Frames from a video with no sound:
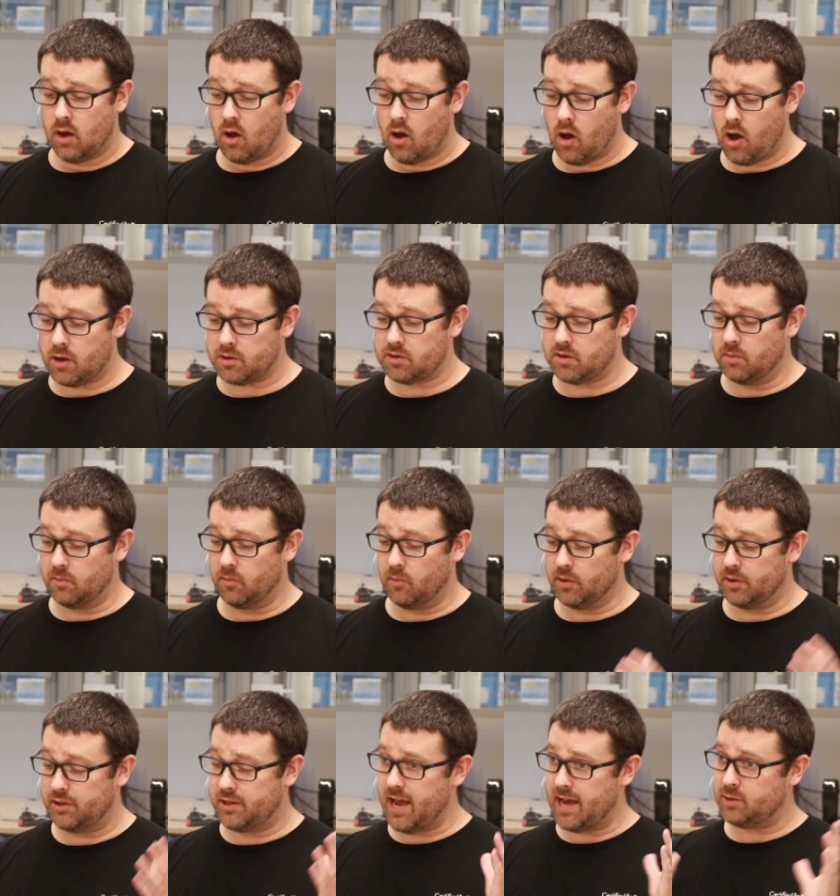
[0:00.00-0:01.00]
Awesome.
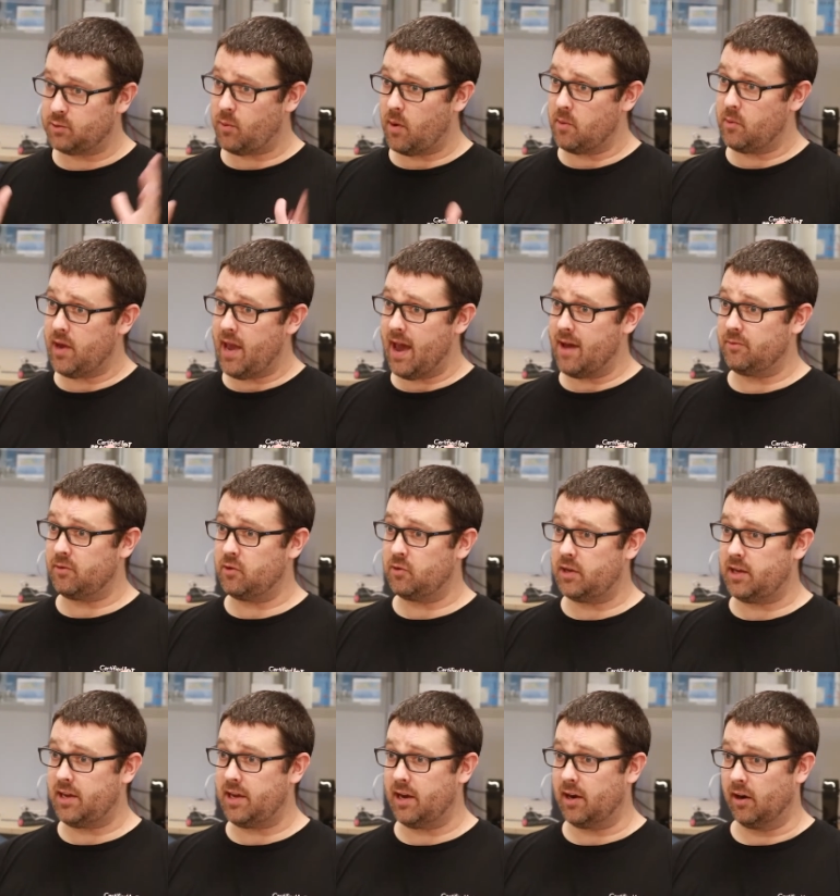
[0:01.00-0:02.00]
Well, that's why we have you
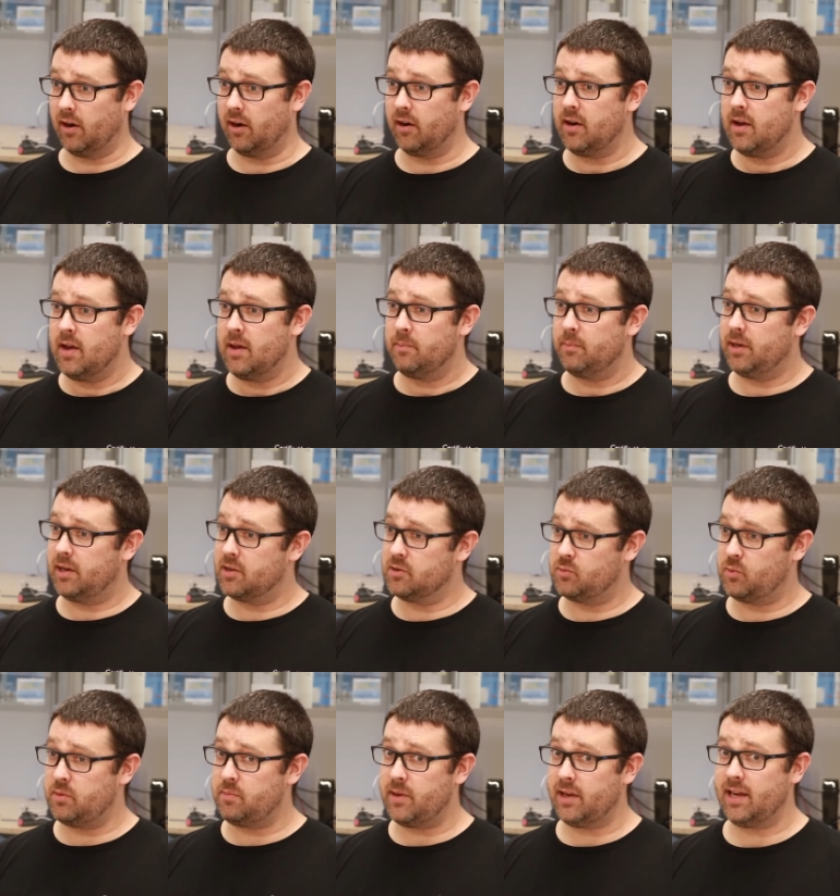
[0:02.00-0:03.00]
here, because
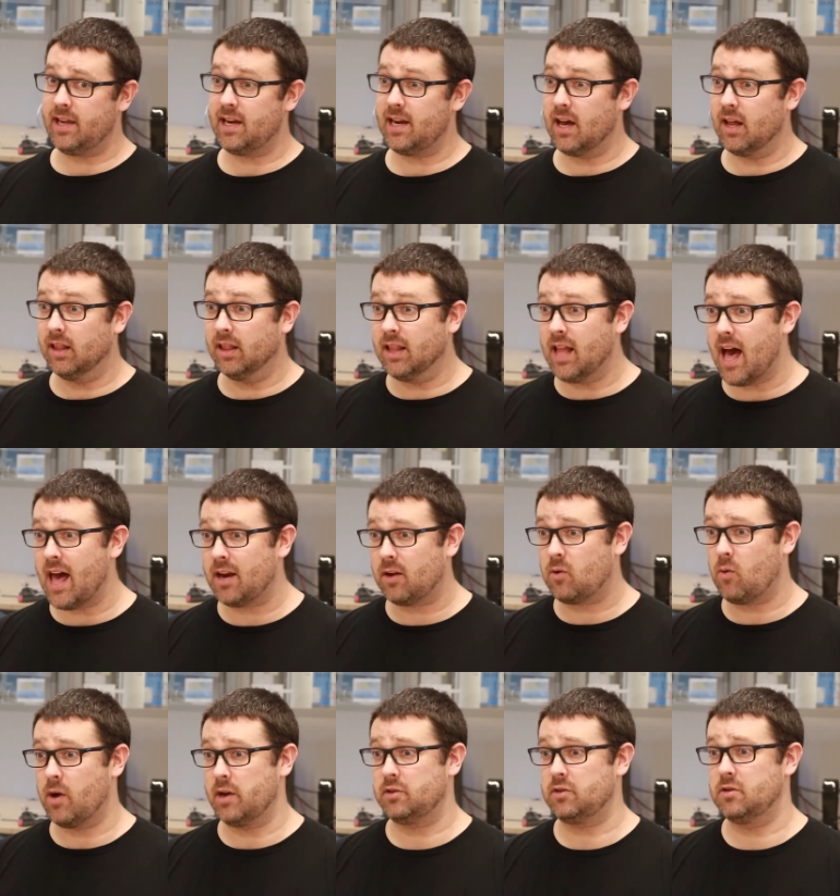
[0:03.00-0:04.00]
we've been getting a lot of
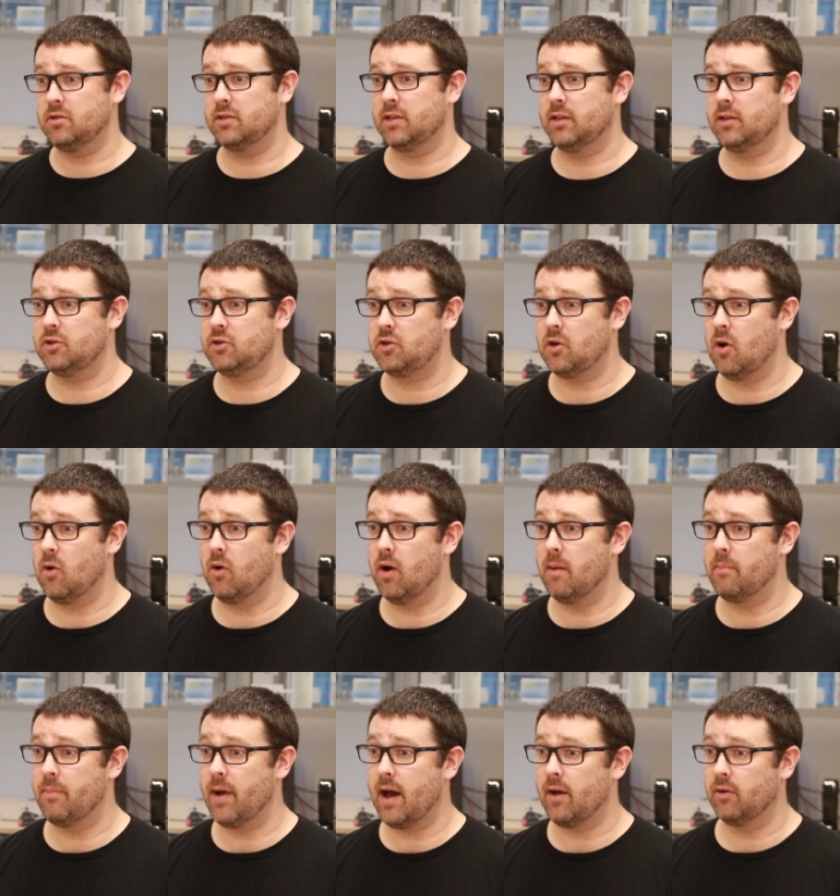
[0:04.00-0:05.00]
questions on the show
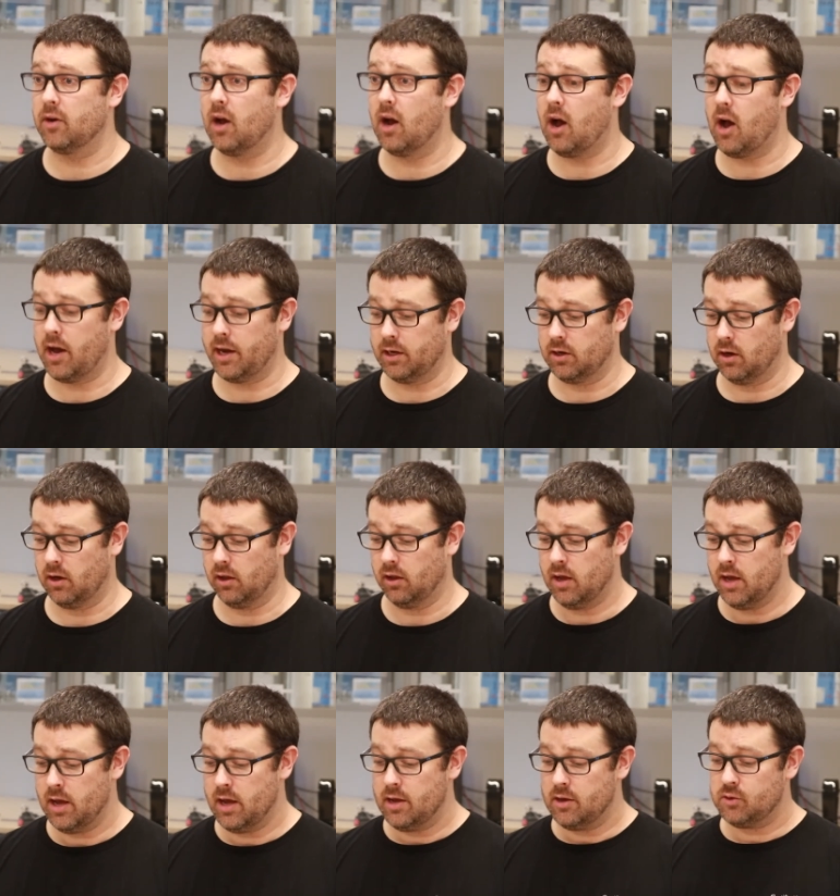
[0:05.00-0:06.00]
about ITIL.
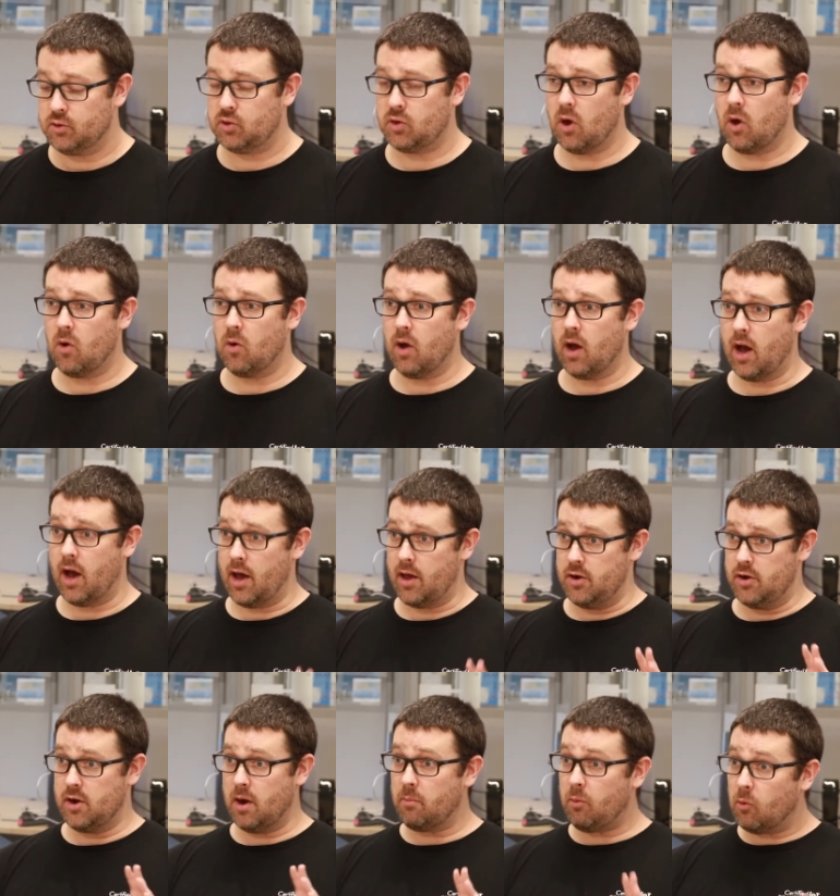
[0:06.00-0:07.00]
So
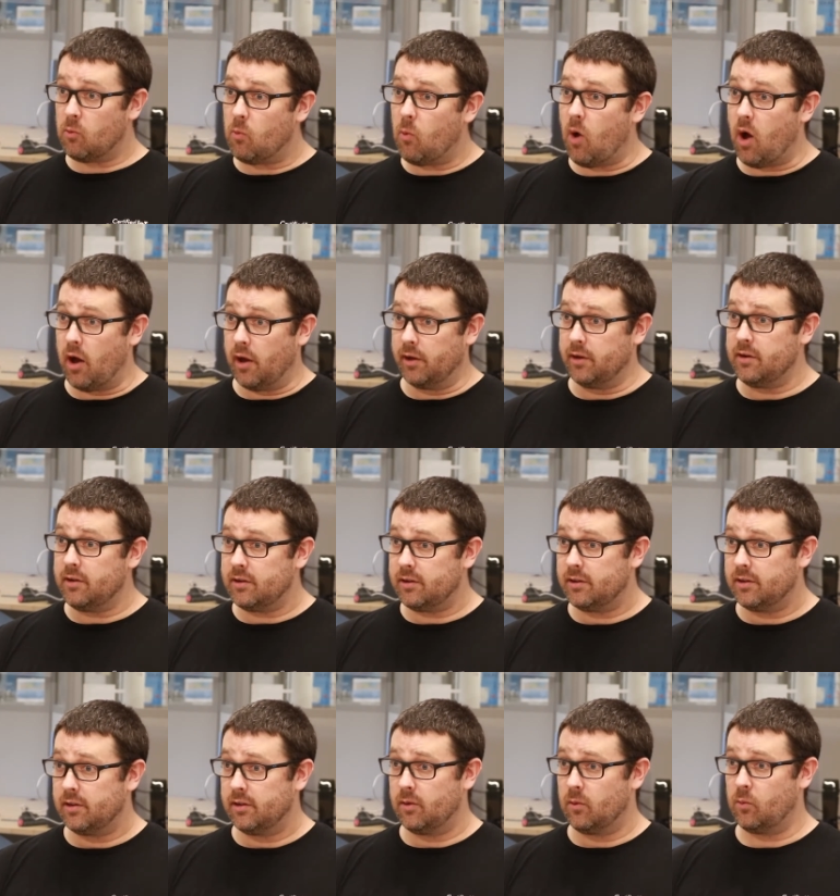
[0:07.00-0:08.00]
number one,
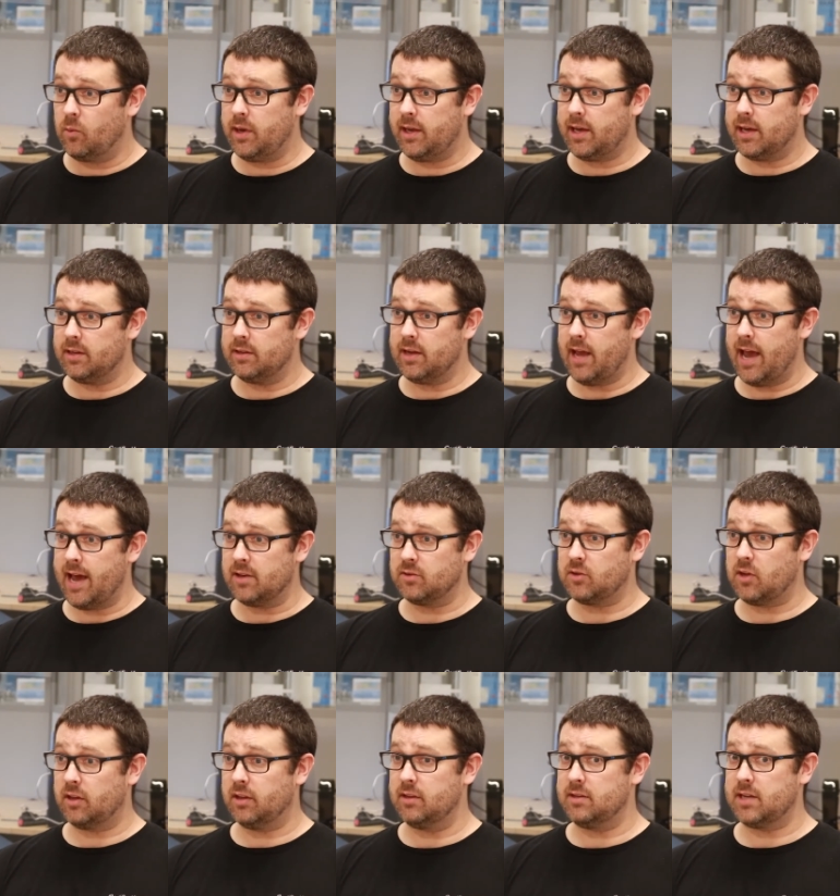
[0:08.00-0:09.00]
we get asked
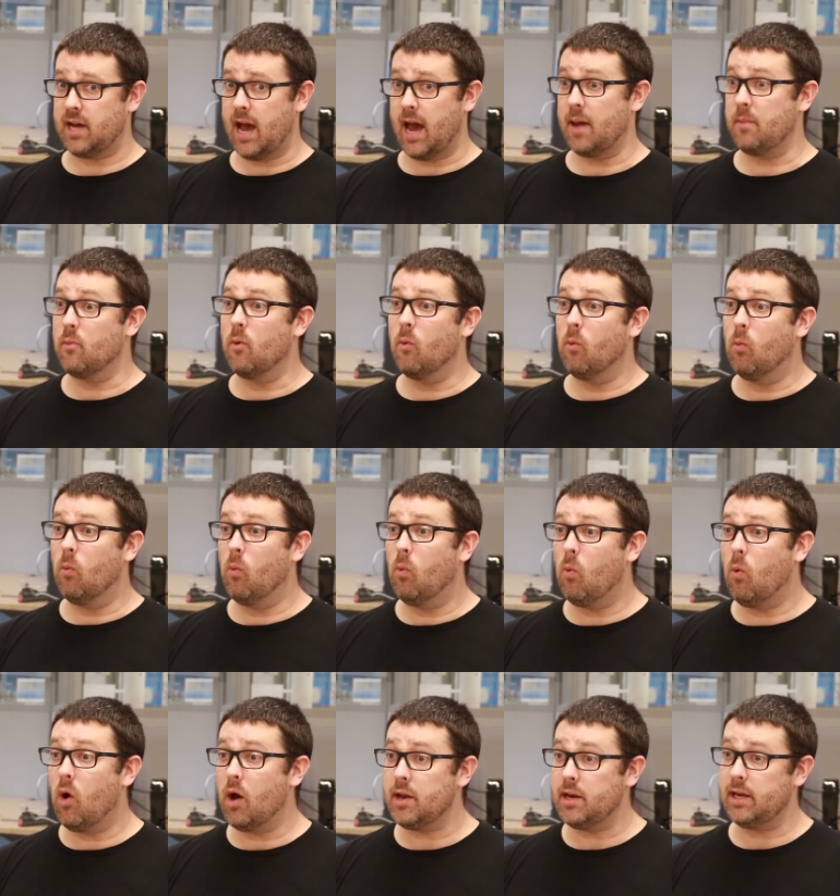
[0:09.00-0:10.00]
all the time,
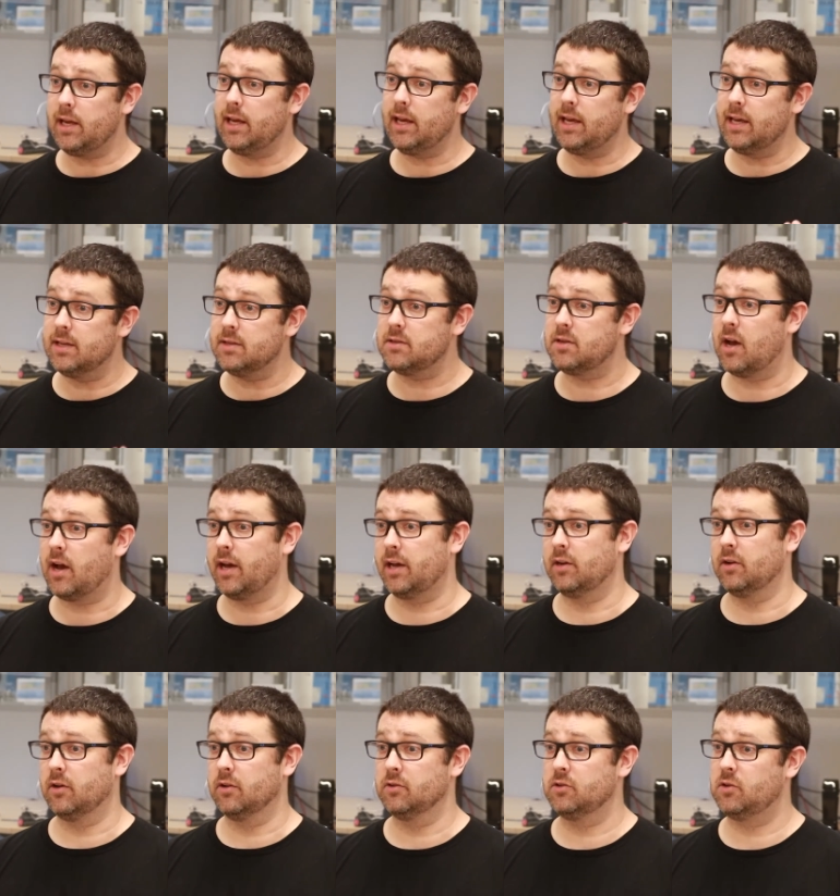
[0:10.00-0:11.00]
what is ITIL?